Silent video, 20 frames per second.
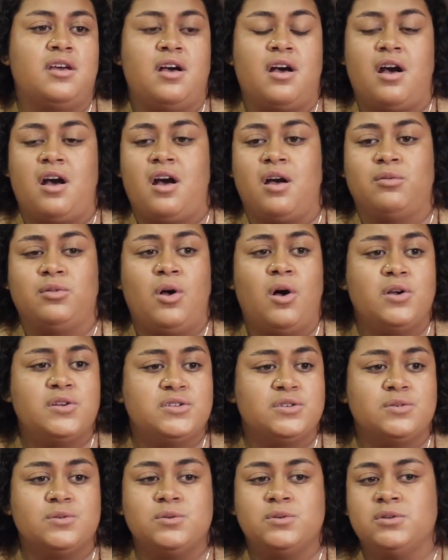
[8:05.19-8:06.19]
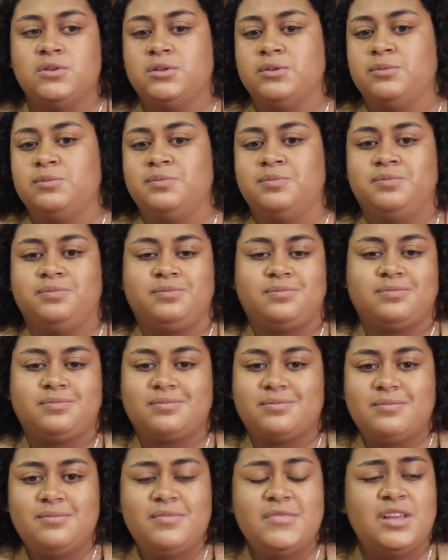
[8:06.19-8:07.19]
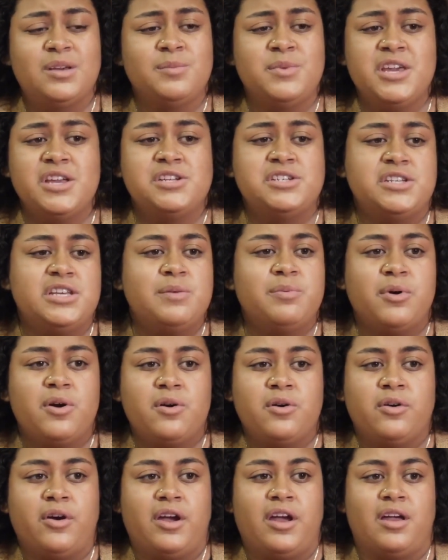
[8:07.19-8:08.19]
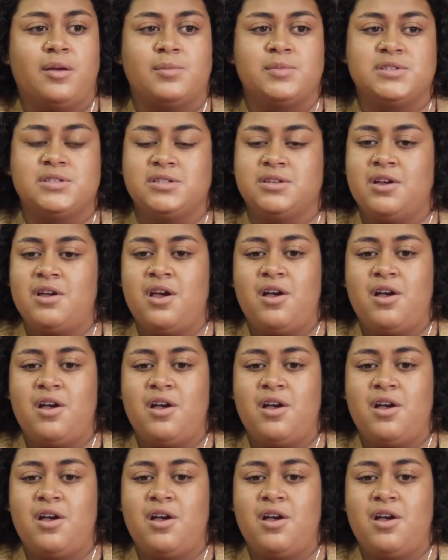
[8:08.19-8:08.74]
law school, PhD programs.